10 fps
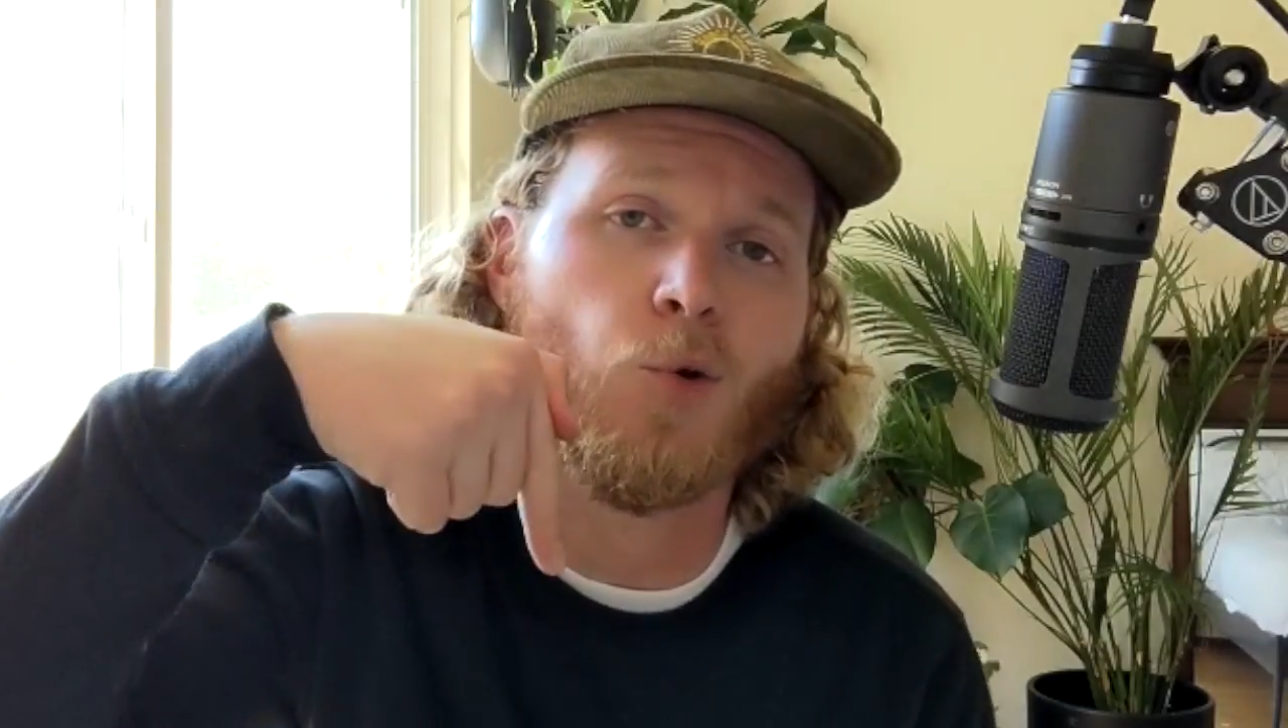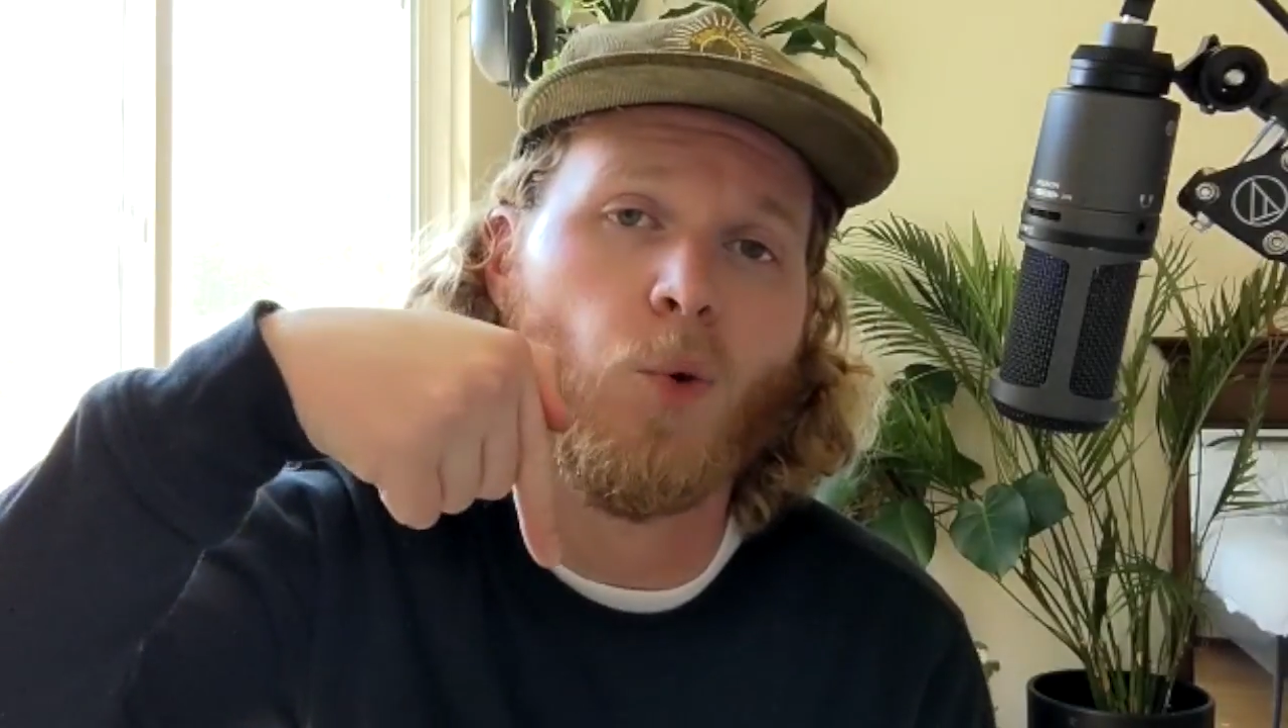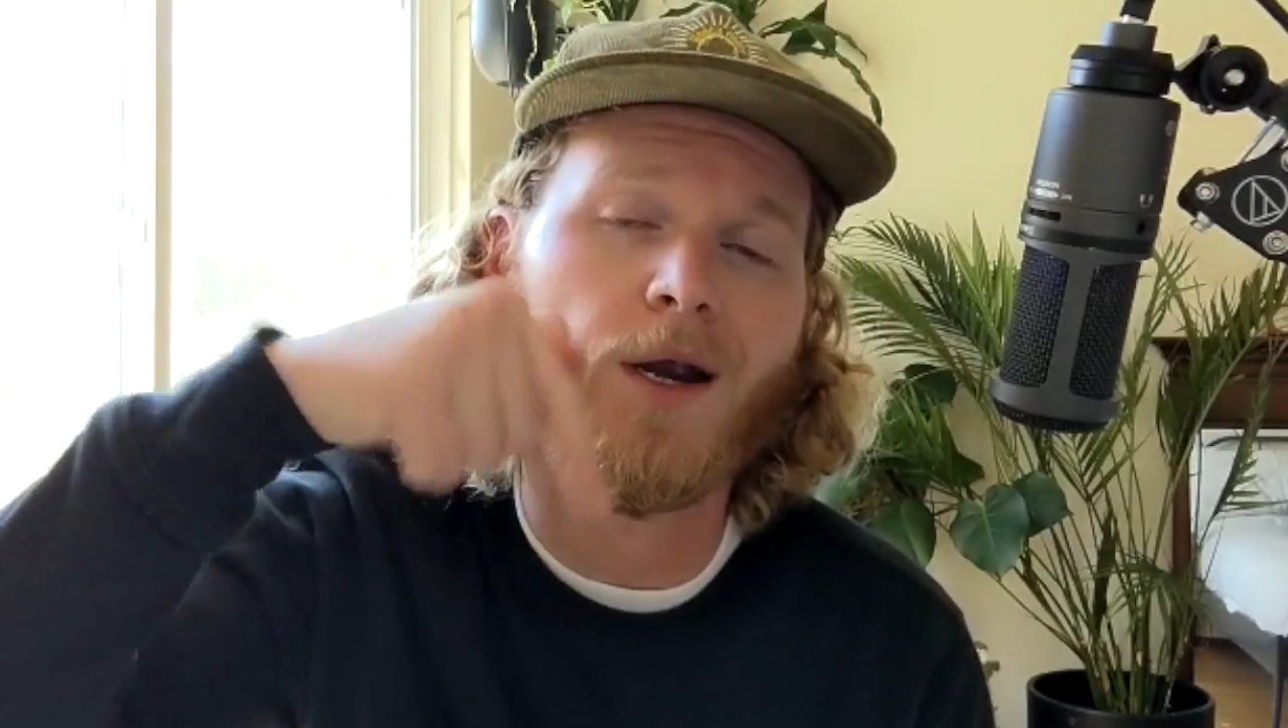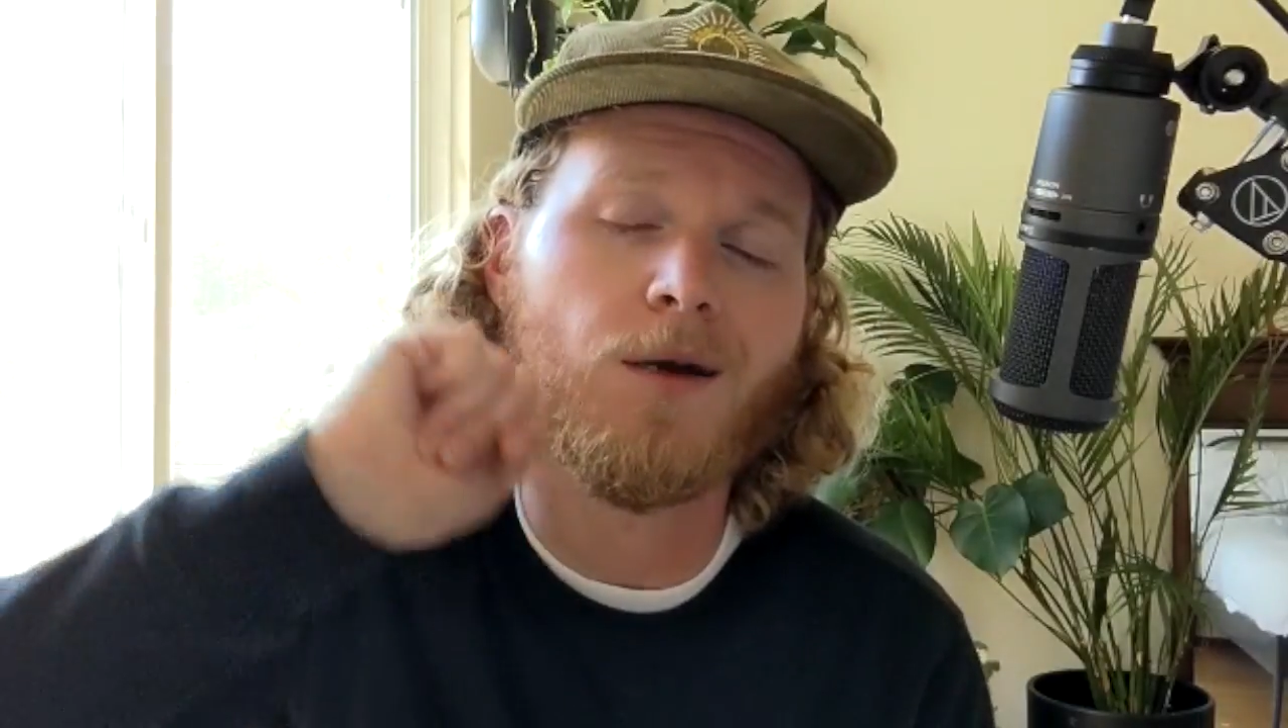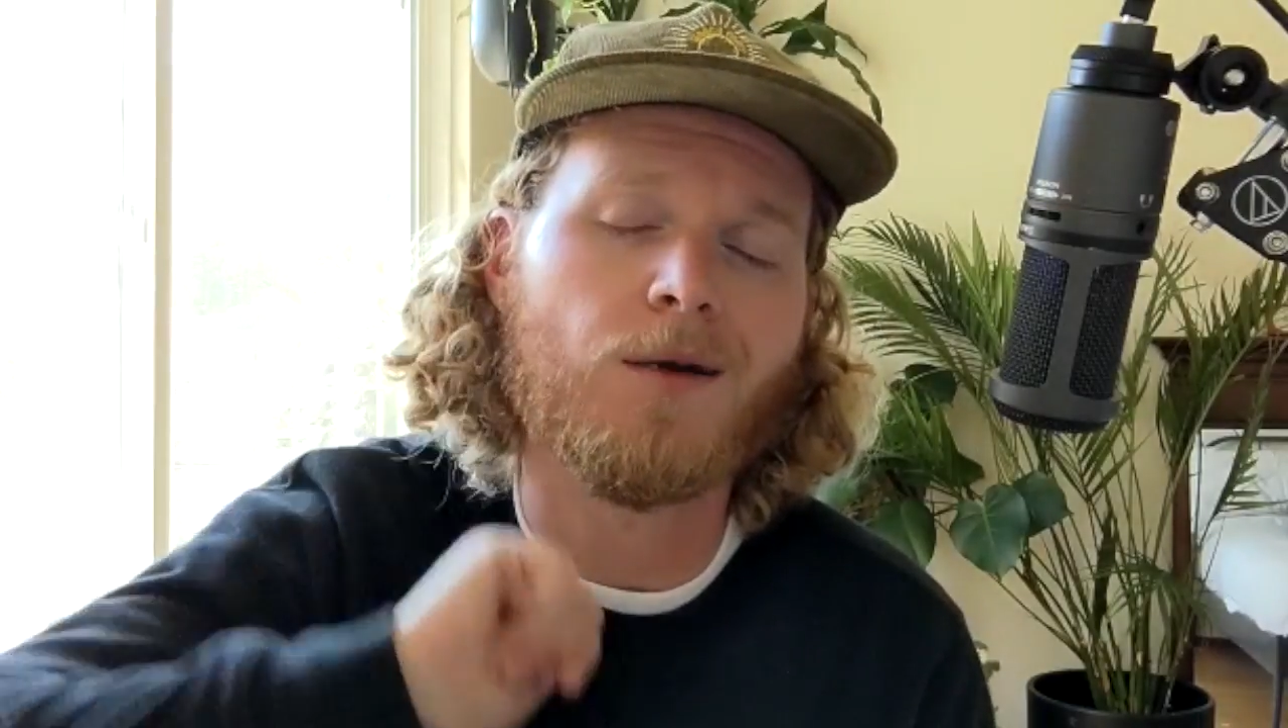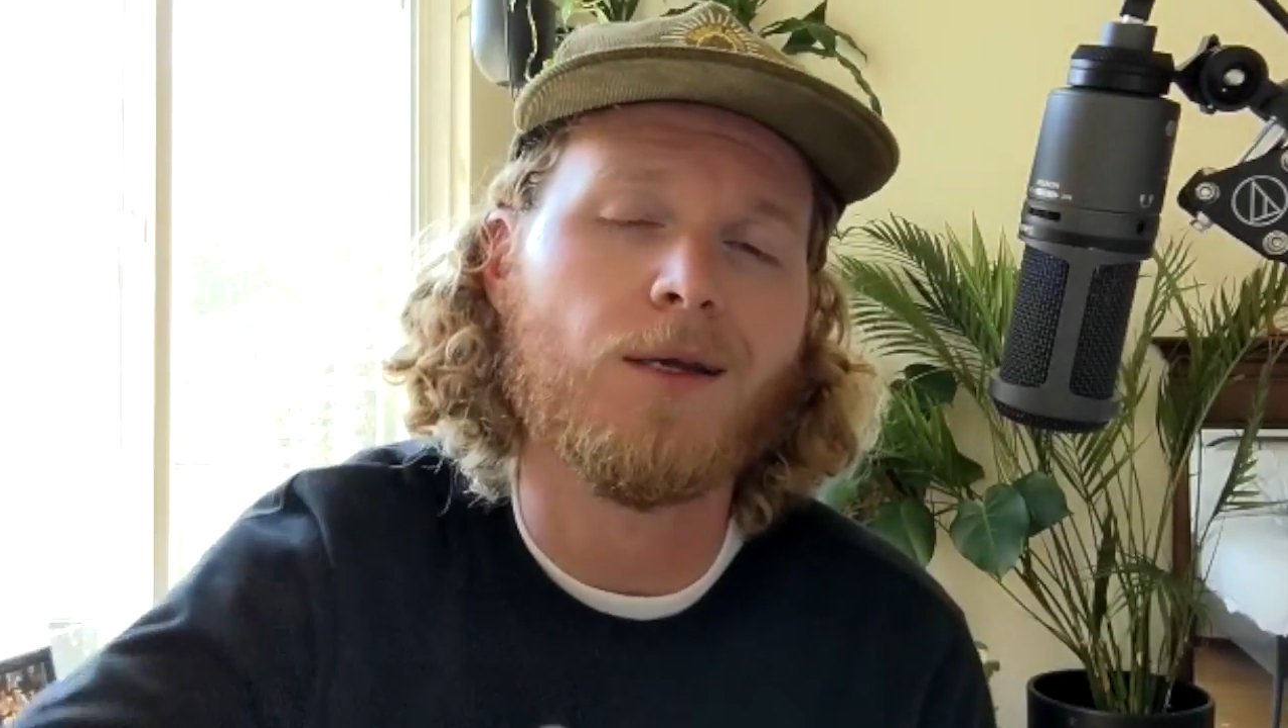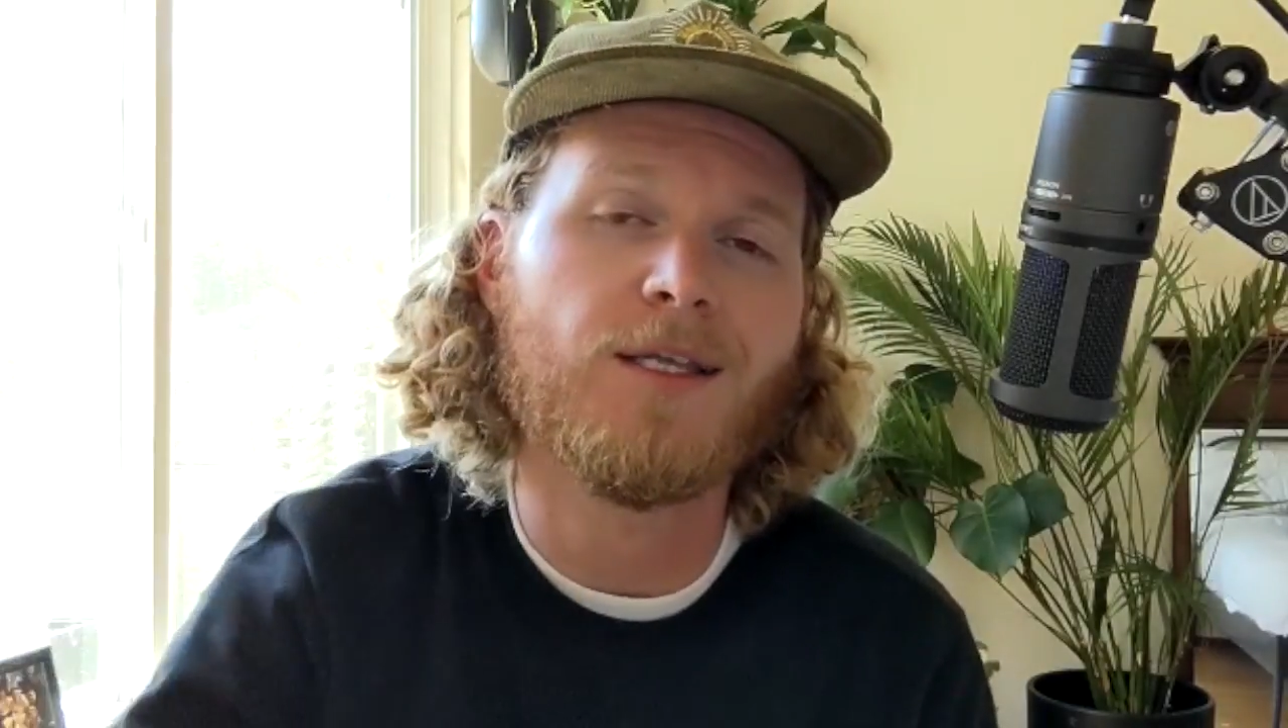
where?